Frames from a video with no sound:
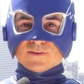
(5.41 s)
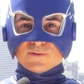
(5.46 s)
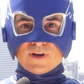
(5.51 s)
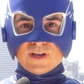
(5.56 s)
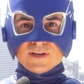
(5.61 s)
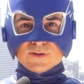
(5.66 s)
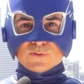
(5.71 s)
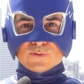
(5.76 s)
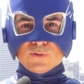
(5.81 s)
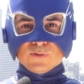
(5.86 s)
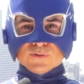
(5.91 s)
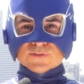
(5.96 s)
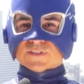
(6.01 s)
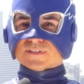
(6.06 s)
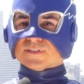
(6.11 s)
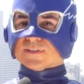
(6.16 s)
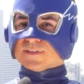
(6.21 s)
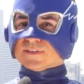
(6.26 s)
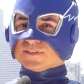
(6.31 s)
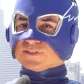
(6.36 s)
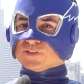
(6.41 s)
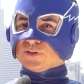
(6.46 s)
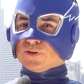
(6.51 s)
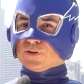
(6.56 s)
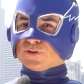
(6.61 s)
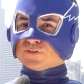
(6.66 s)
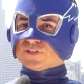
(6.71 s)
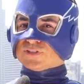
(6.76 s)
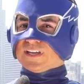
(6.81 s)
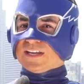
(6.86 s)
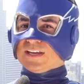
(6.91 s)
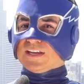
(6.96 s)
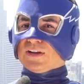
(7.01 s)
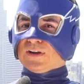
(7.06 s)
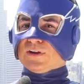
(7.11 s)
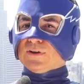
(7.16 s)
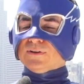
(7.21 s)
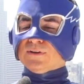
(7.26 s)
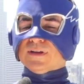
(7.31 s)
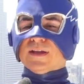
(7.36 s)
Chronicles, Surge
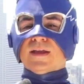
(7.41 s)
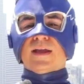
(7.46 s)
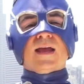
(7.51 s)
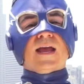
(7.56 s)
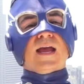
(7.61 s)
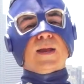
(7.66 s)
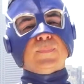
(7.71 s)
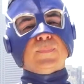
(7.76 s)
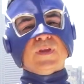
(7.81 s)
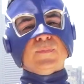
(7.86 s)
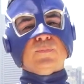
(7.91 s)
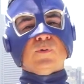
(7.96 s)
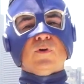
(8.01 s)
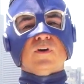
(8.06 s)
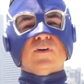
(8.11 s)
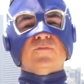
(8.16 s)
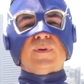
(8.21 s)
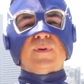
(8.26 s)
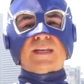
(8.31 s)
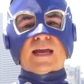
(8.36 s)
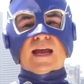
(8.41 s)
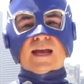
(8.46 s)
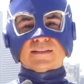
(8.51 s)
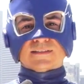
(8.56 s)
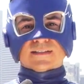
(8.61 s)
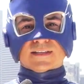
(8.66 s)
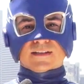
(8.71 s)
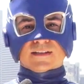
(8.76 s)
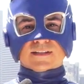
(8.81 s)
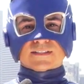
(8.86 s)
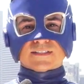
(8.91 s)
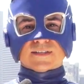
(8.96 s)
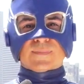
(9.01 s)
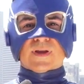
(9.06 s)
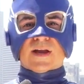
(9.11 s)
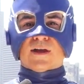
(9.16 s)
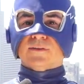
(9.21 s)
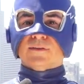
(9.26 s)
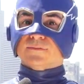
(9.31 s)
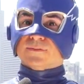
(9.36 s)
here. And people have been asking us
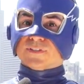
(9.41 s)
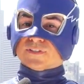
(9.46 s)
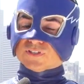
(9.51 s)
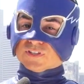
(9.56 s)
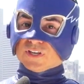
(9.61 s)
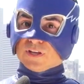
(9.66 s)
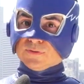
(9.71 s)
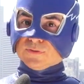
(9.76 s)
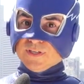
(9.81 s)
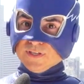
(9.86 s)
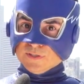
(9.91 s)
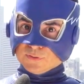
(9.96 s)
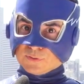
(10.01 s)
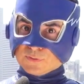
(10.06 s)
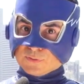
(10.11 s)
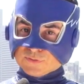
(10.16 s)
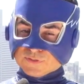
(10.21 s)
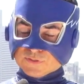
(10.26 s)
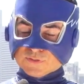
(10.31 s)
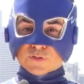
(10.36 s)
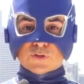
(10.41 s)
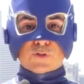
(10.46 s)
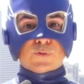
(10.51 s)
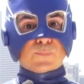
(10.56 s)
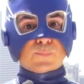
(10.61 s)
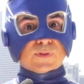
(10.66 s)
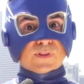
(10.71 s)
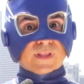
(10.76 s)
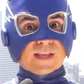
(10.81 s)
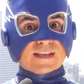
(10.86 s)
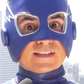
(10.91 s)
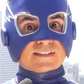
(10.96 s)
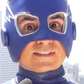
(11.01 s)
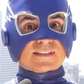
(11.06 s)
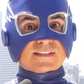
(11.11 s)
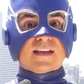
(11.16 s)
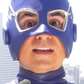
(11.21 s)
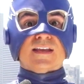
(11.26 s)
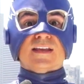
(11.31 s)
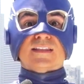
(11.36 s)
about Nichelle Nichols, who
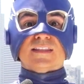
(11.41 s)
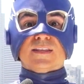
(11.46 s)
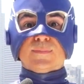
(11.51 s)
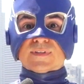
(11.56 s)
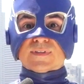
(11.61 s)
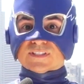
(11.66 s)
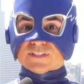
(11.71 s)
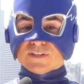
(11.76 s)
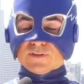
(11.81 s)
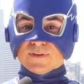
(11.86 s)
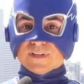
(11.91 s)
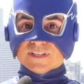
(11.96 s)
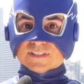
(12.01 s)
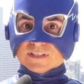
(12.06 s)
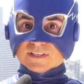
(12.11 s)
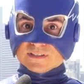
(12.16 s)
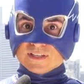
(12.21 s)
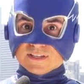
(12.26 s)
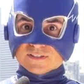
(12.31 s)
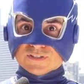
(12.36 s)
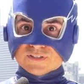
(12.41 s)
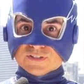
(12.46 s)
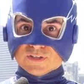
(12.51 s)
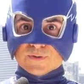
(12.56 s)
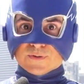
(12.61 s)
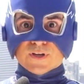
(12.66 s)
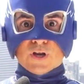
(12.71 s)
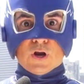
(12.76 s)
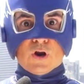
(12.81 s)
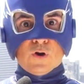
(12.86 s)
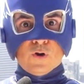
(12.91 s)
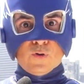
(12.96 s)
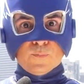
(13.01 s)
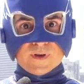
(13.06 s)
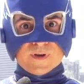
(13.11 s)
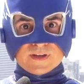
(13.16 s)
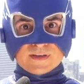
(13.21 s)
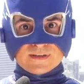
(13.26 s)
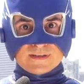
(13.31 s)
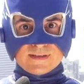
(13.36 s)
plays the mysterious legendary
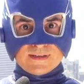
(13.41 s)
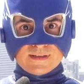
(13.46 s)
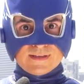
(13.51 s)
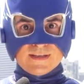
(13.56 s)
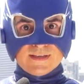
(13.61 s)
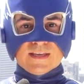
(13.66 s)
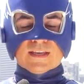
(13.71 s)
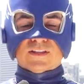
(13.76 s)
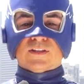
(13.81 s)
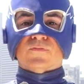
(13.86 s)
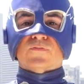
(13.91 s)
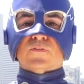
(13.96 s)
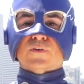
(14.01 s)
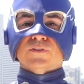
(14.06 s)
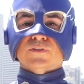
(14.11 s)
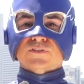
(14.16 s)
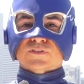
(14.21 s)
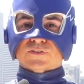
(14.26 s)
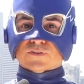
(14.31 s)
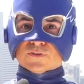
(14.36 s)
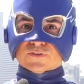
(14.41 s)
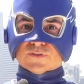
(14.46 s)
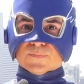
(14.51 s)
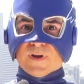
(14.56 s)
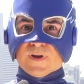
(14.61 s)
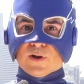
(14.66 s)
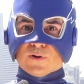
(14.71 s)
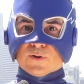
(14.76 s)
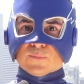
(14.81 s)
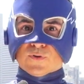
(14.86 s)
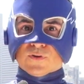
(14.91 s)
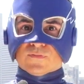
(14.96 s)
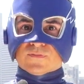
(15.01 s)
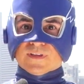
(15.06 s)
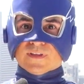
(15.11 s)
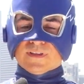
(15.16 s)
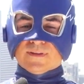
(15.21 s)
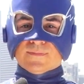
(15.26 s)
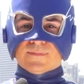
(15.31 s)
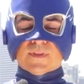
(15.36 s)
Omen in the first Surge of Power
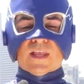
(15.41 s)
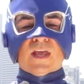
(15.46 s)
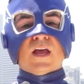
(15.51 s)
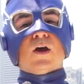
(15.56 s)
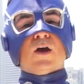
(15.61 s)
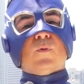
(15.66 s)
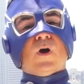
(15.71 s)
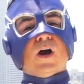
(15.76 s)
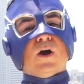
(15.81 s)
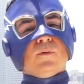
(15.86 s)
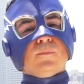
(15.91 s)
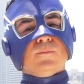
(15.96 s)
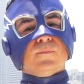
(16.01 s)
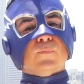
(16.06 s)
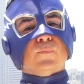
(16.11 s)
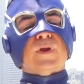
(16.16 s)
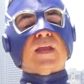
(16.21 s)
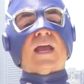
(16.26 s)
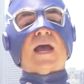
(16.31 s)
movie. Well, we